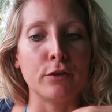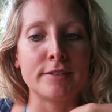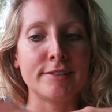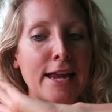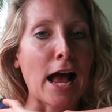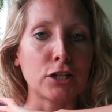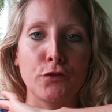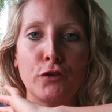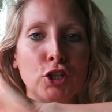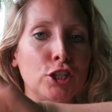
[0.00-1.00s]
stacked
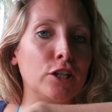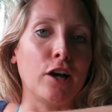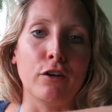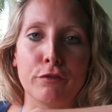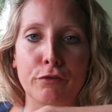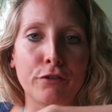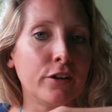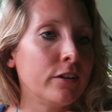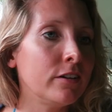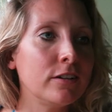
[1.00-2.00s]
full of
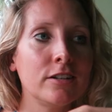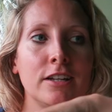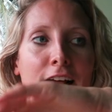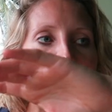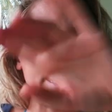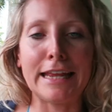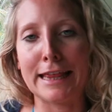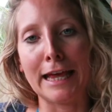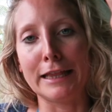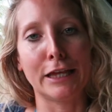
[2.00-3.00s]

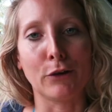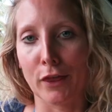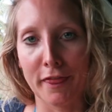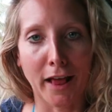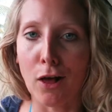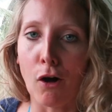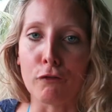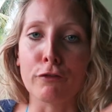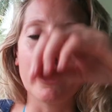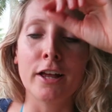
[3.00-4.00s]
anything that you could think
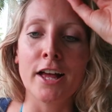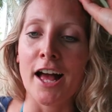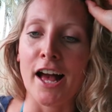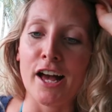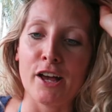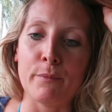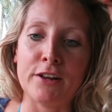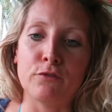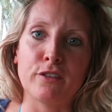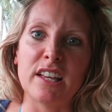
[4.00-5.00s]
of, and
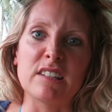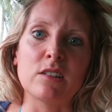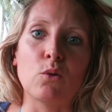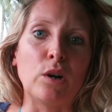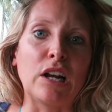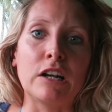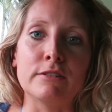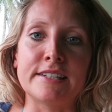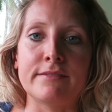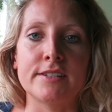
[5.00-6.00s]
everything's all
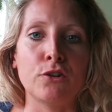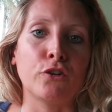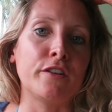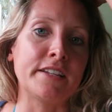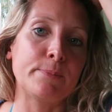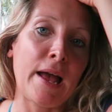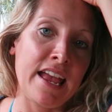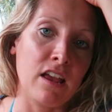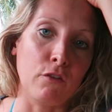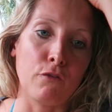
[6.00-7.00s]
inclusive, so none of this
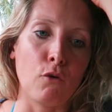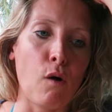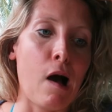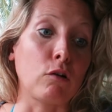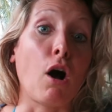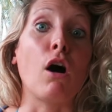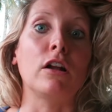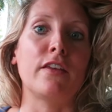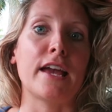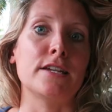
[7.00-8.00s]
paying for alcohol
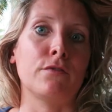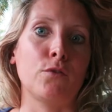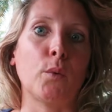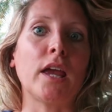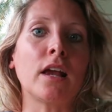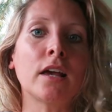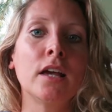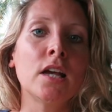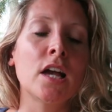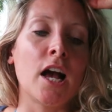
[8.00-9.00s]
at the end of the week.
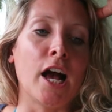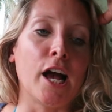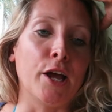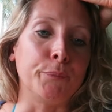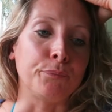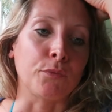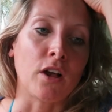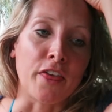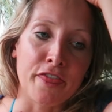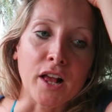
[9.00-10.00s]

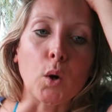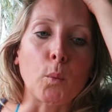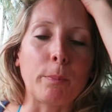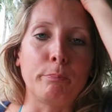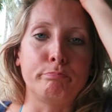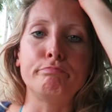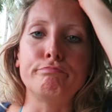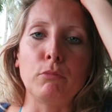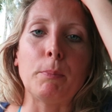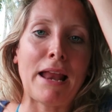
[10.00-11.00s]
I think we
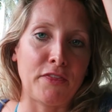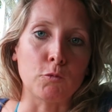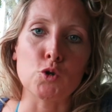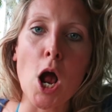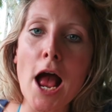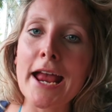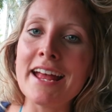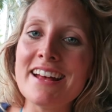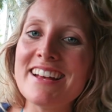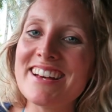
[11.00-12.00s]
bled them
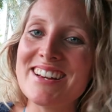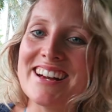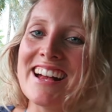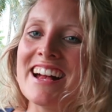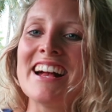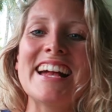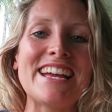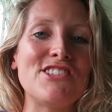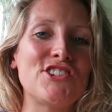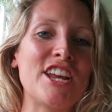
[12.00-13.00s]
dry
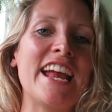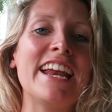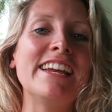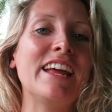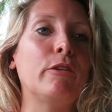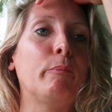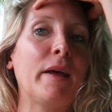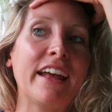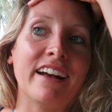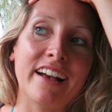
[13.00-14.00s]
in gin, in
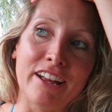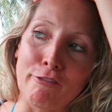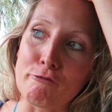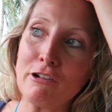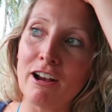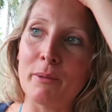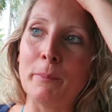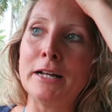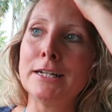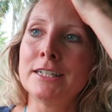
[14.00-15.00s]
beer, in rum.